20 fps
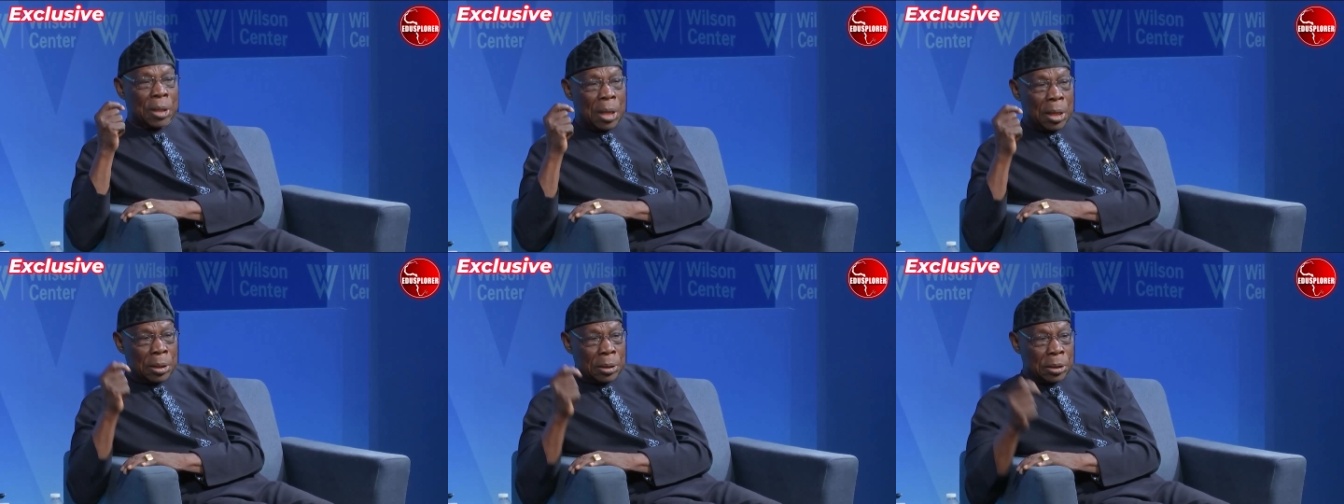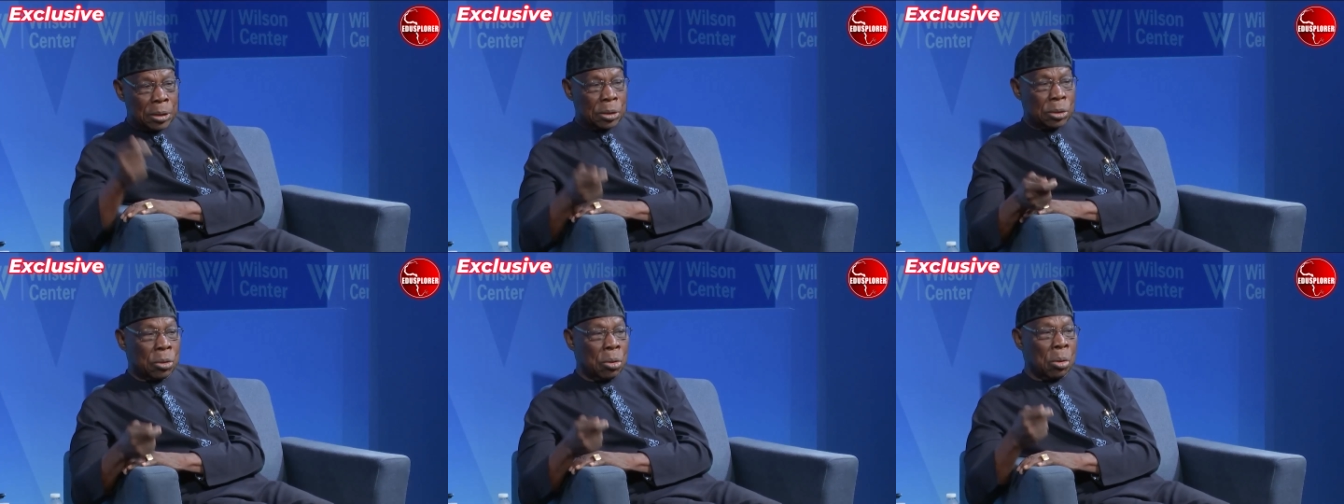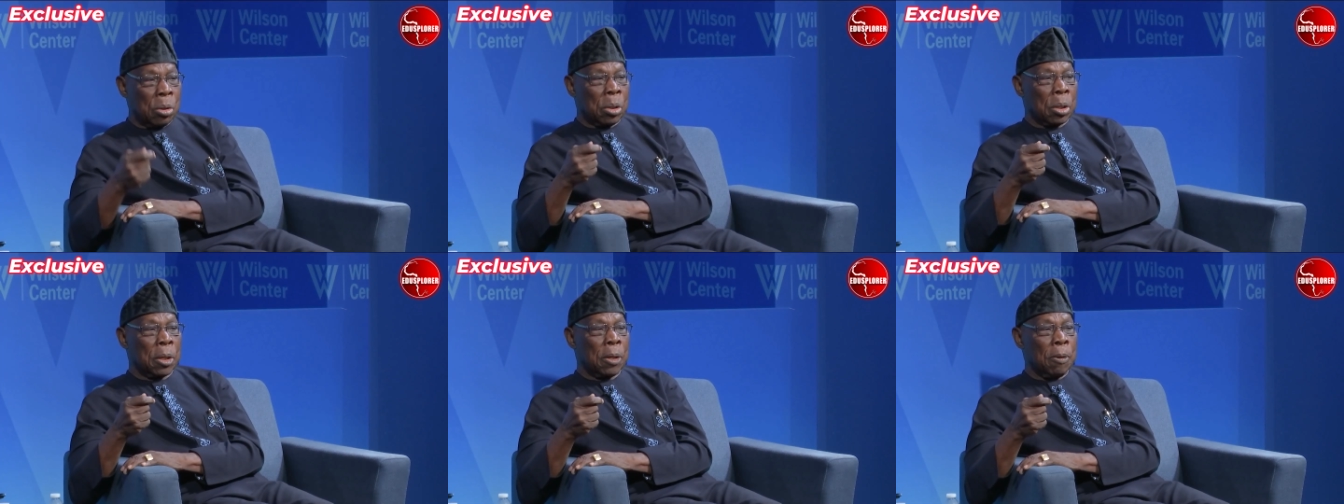and
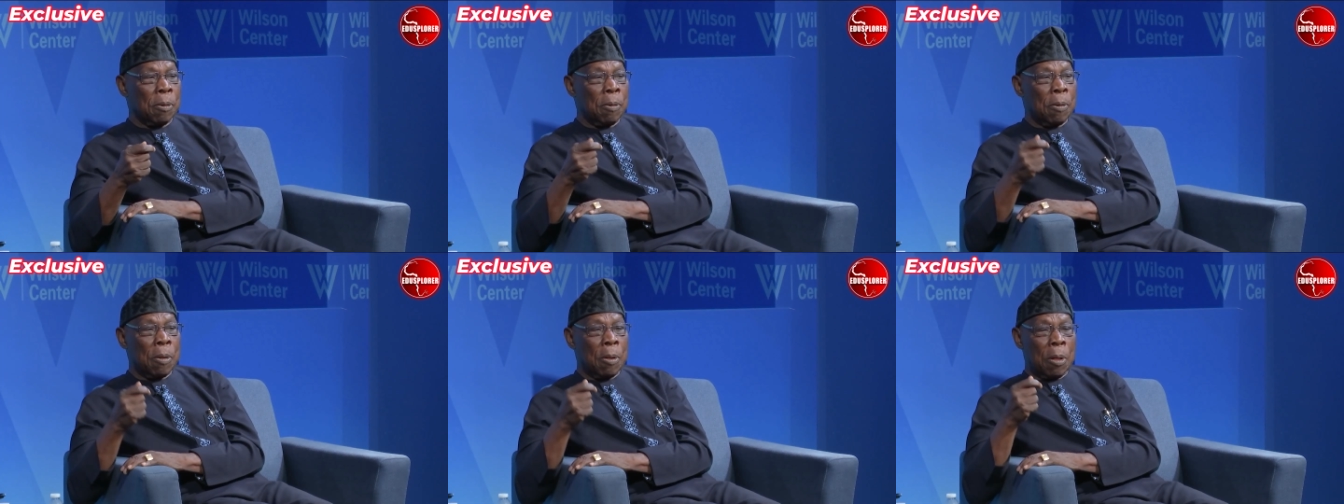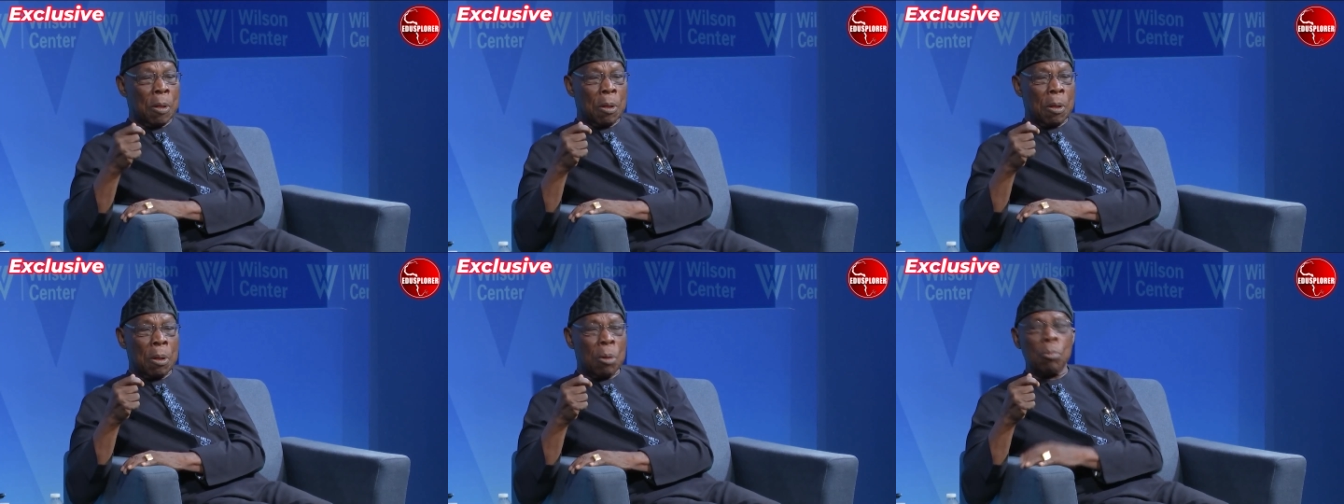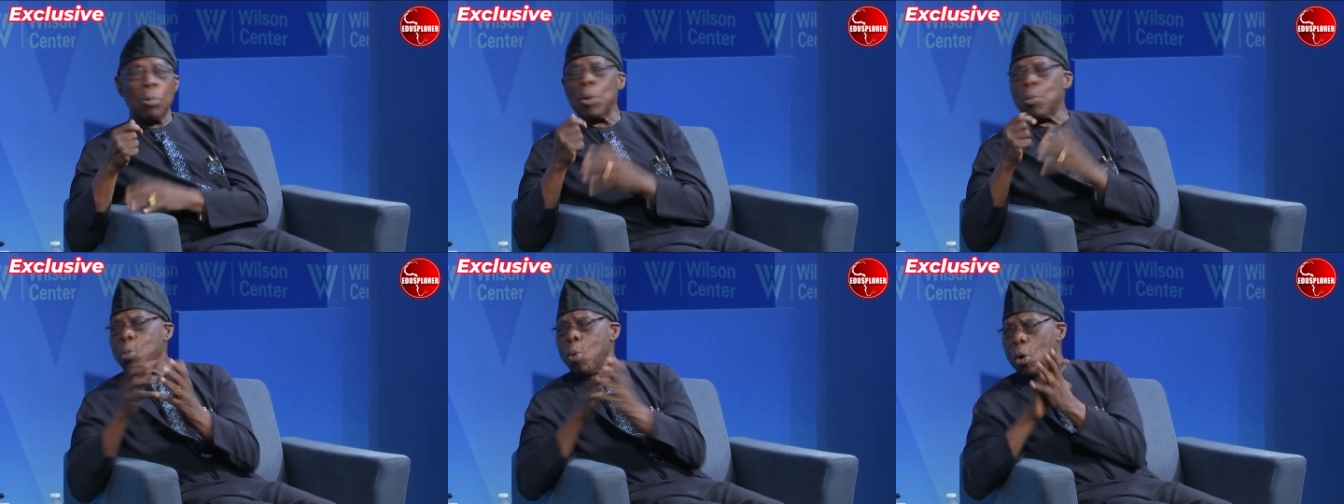Young,
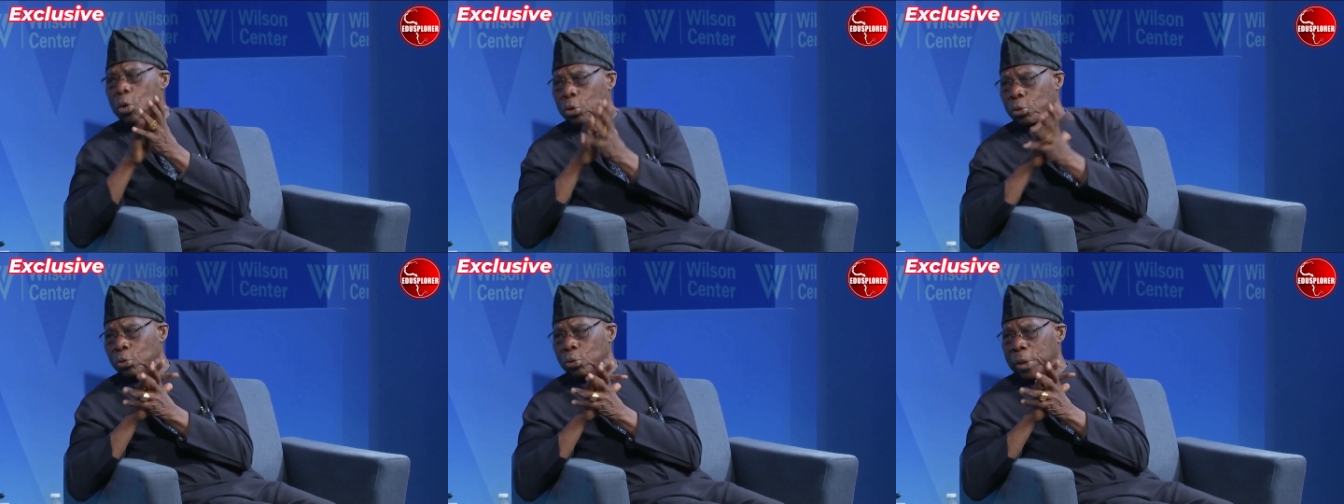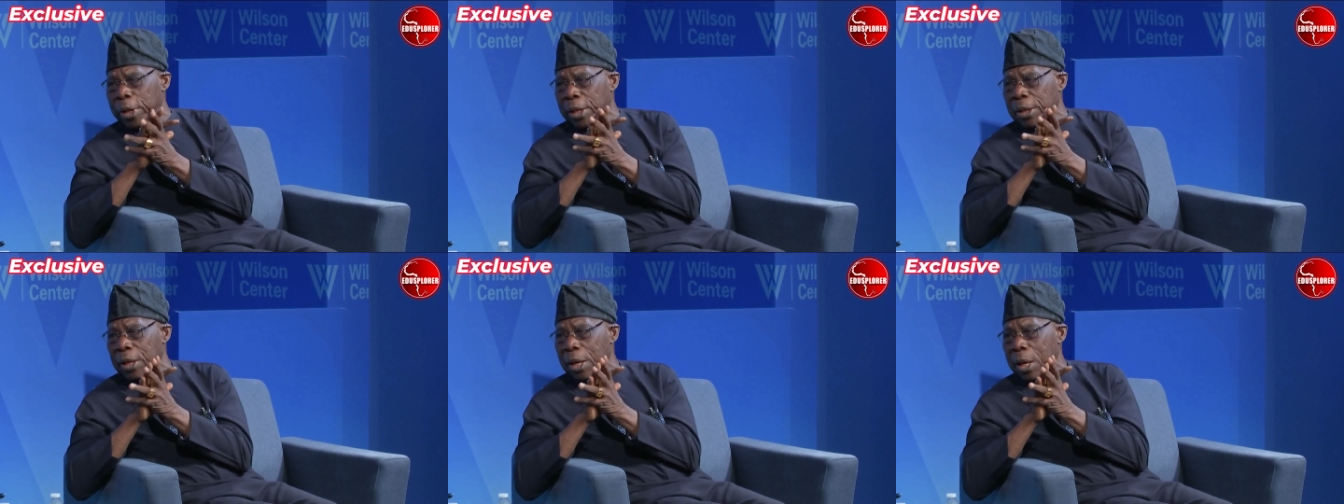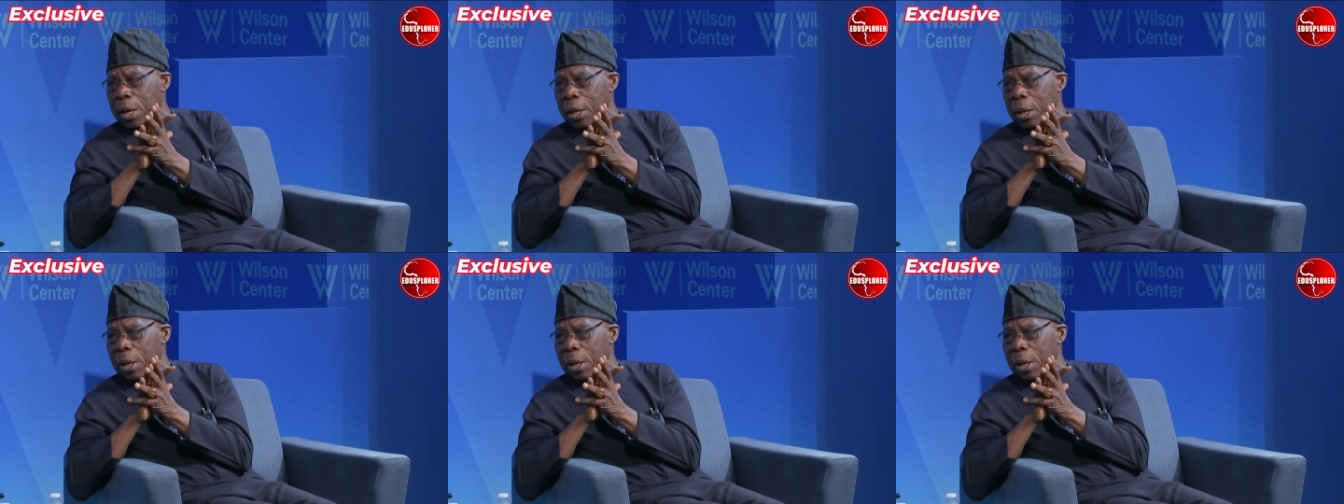we worked together.